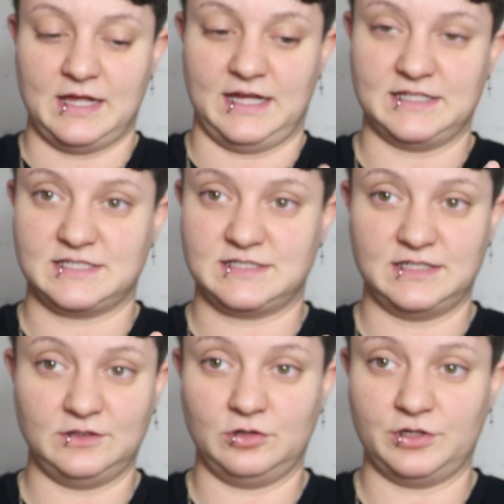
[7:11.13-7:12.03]
it's
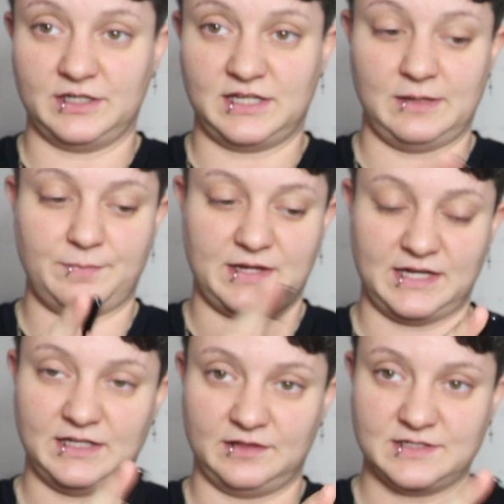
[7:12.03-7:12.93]
still going to keep
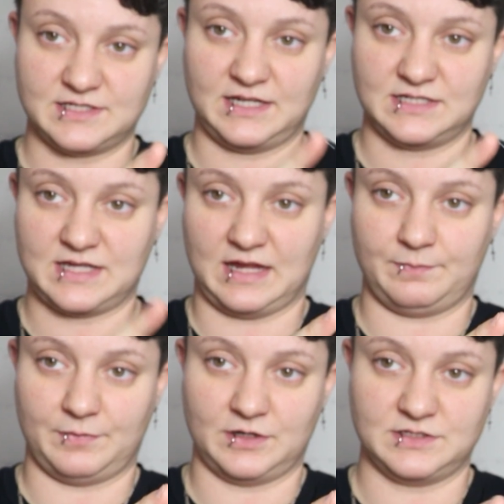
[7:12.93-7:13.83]
heating this heat
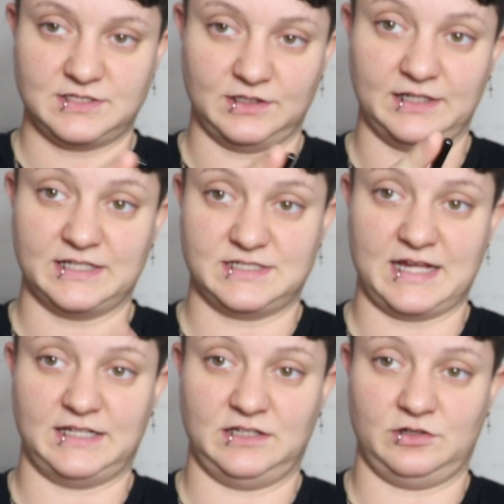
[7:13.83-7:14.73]
tape until it gets
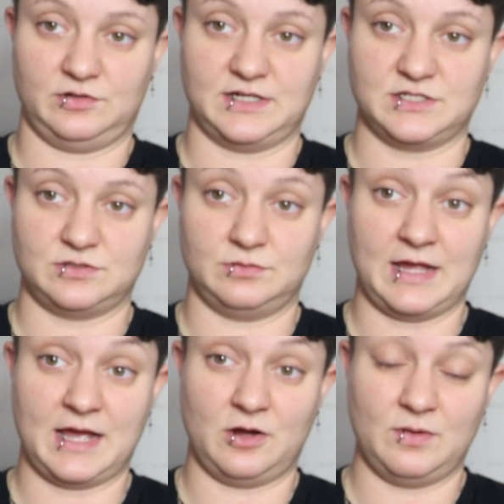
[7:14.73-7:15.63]
90 degrees. So
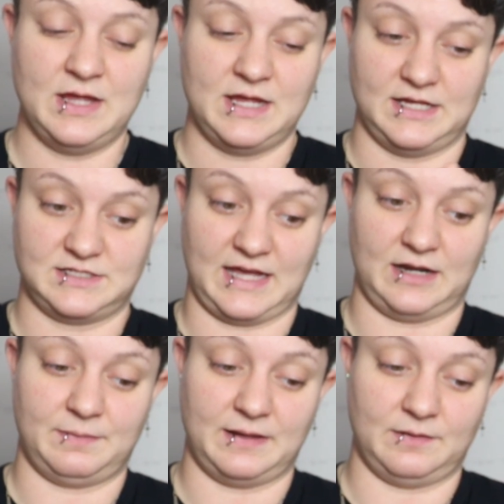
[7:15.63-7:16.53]
now it's got
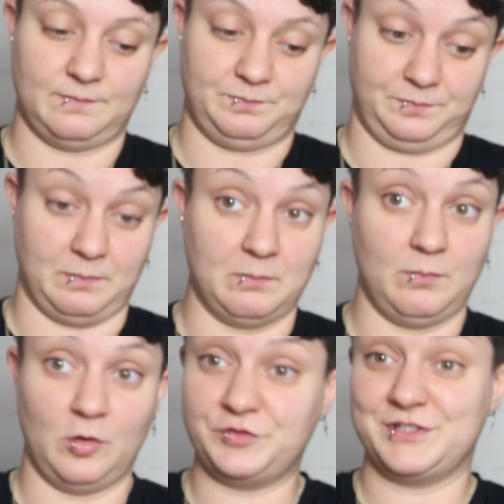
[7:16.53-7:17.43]
to be
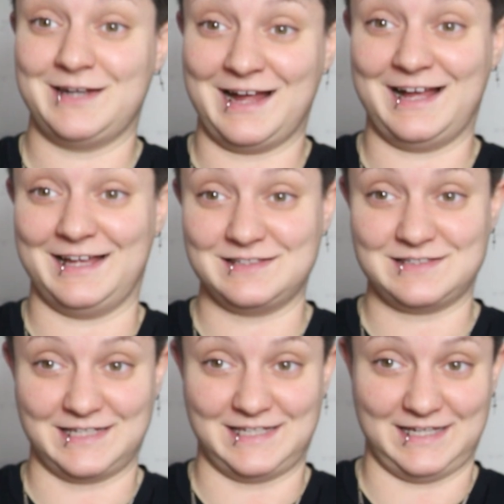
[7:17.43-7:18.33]
molten hot
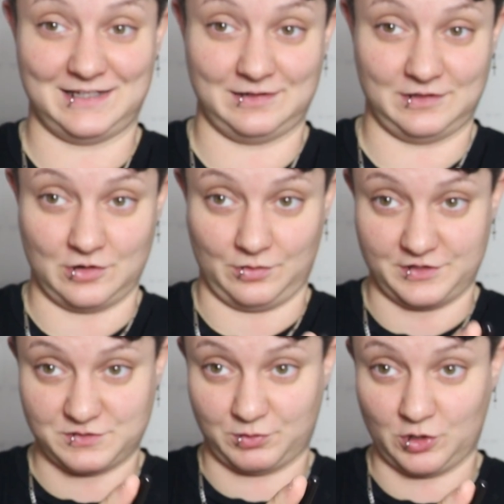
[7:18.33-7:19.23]
to get,
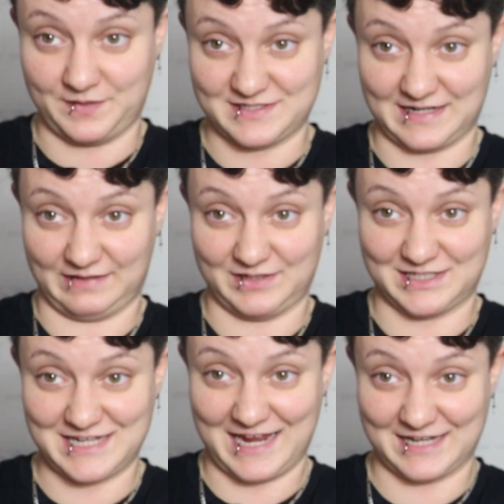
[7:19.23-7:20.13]
this probe that's not even
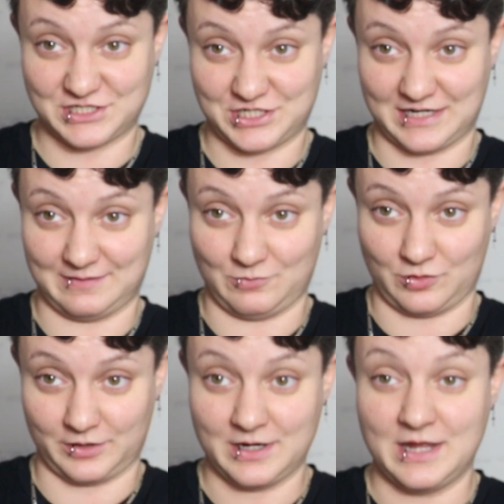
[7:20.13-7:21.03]
attached
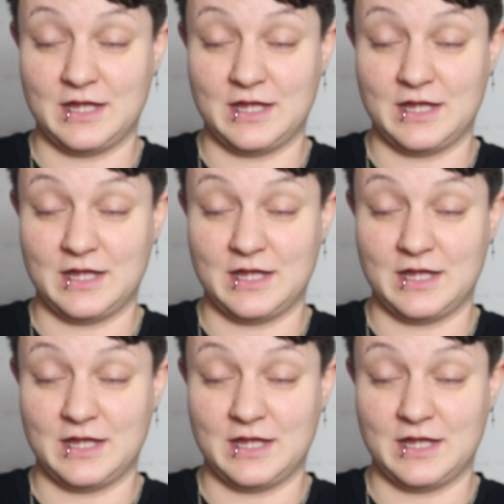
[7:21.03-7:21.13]
anymore